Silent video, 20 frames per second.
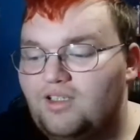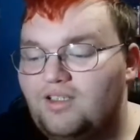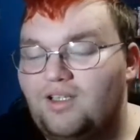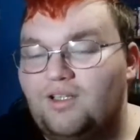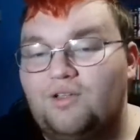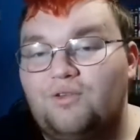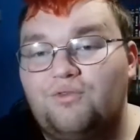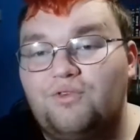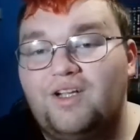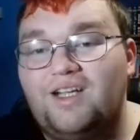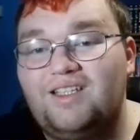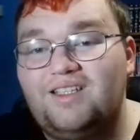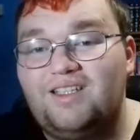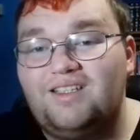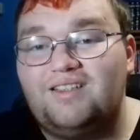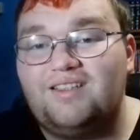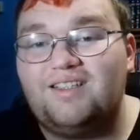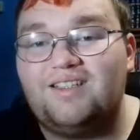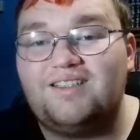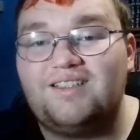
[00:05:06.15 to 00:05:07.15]
Now, the
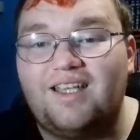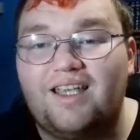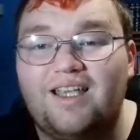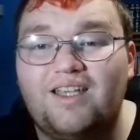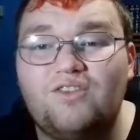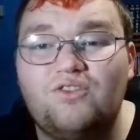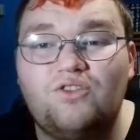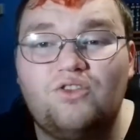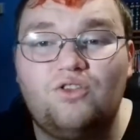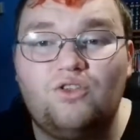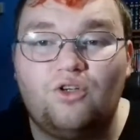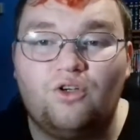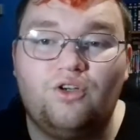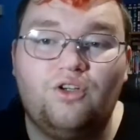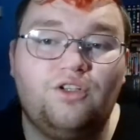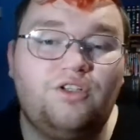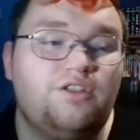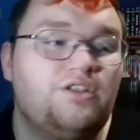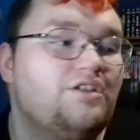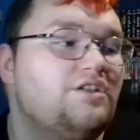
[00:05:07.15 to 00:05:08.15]
3D to this is
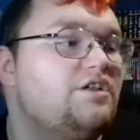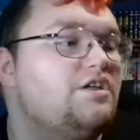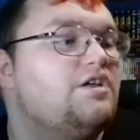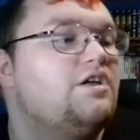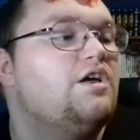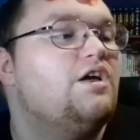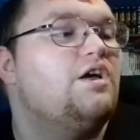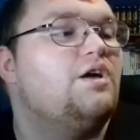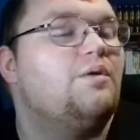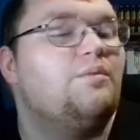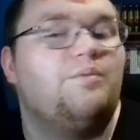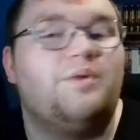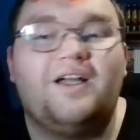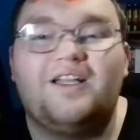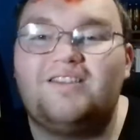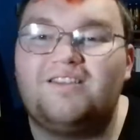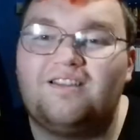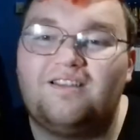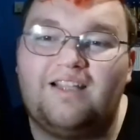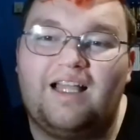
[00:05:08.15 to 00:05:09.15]
good,
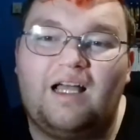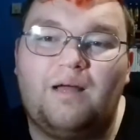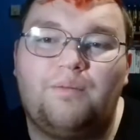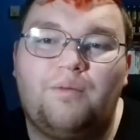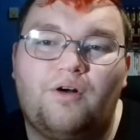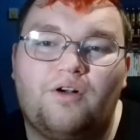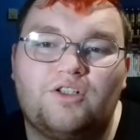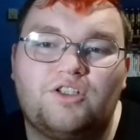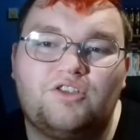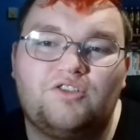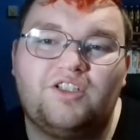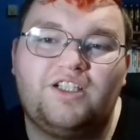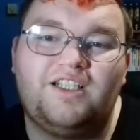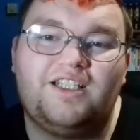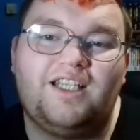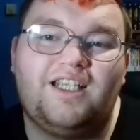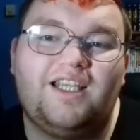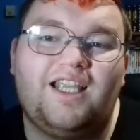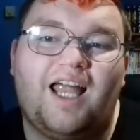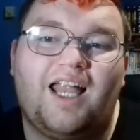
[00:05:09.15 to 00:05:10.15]
but it's a letterbox
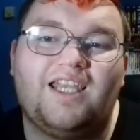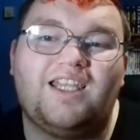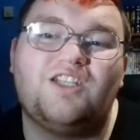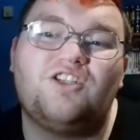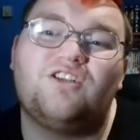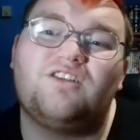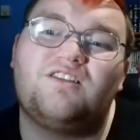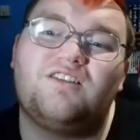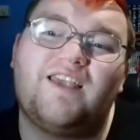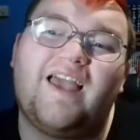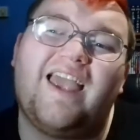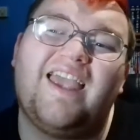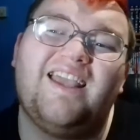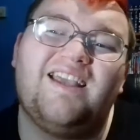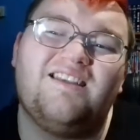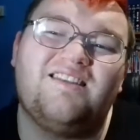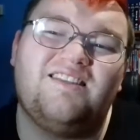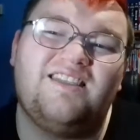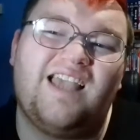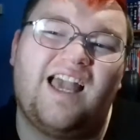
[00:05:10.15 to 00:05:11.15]
3D, and it just
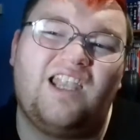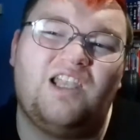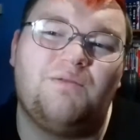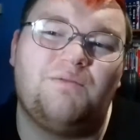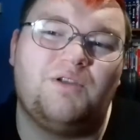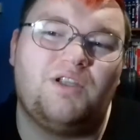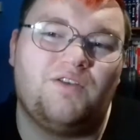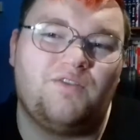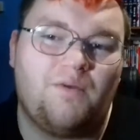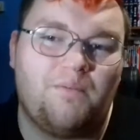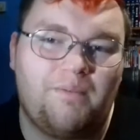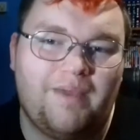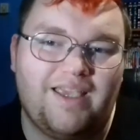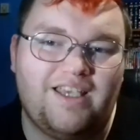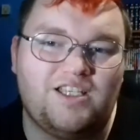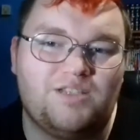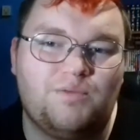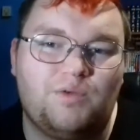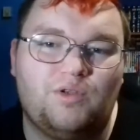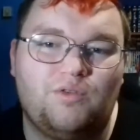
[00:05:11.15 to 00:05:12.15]
takes the element of
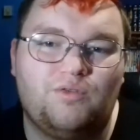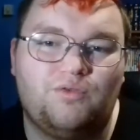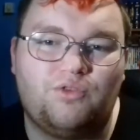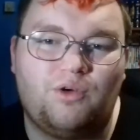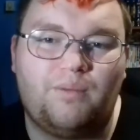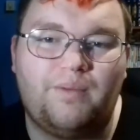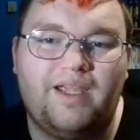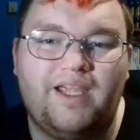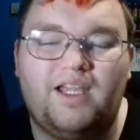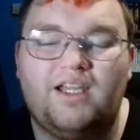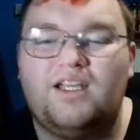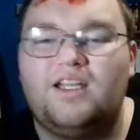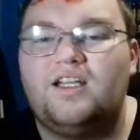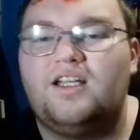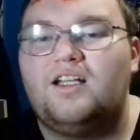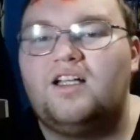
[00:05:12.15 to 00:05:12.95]
amazement from it.